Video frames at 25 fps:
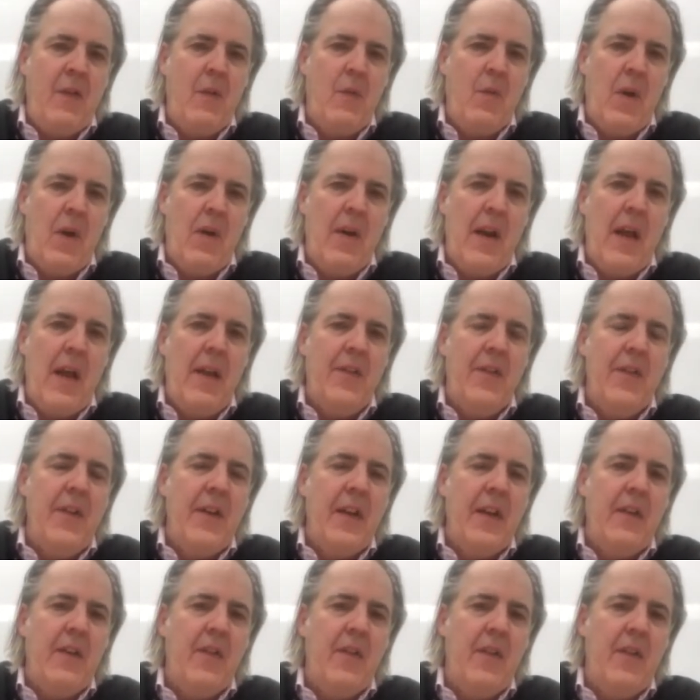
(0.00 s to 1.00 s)
where it hasn't
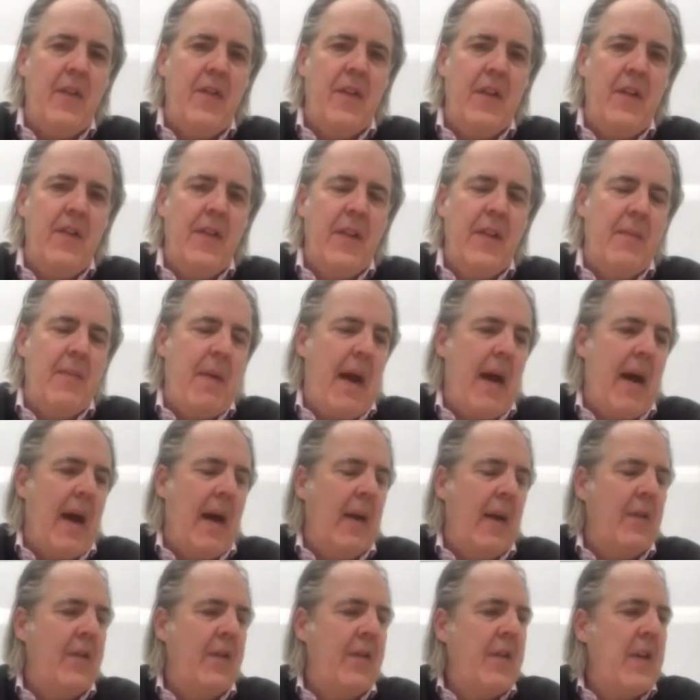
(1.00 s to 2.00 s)
existed in the
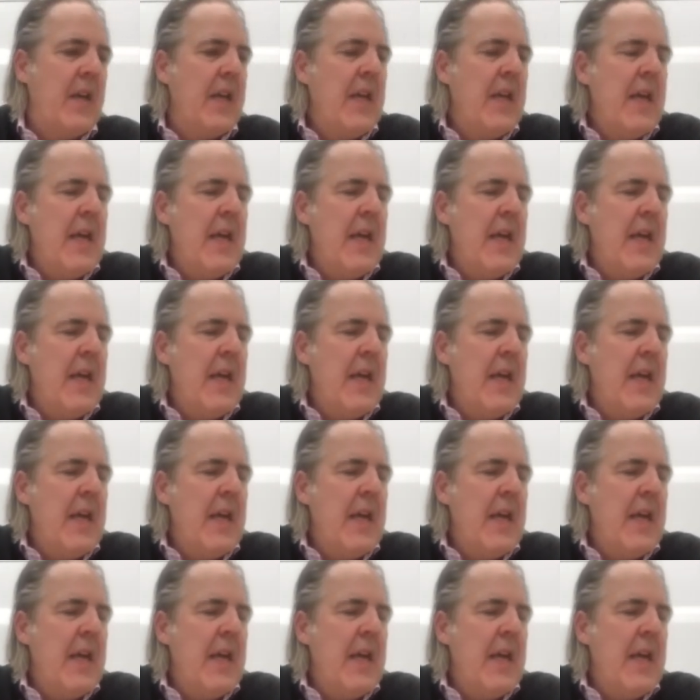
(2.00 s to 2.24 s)
past.